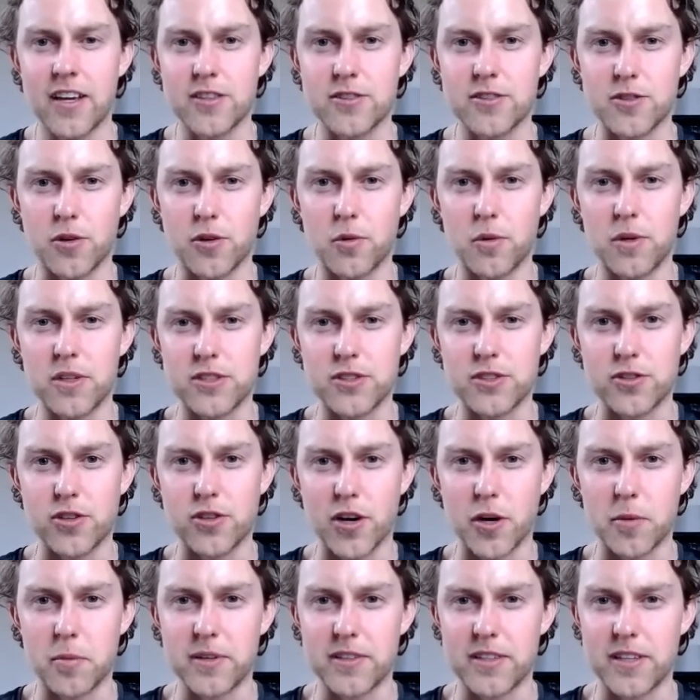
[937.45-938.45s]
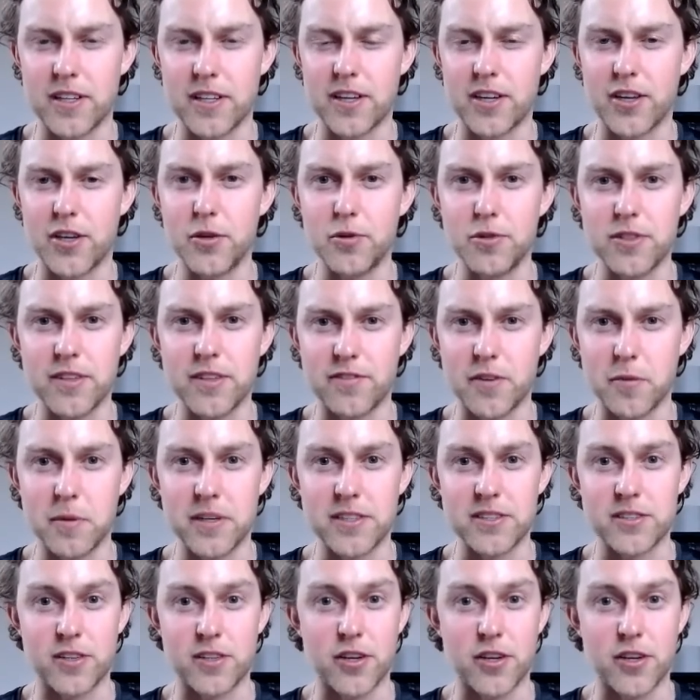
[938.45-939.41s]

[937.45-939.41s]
So we'll just talk about the acute inflammation.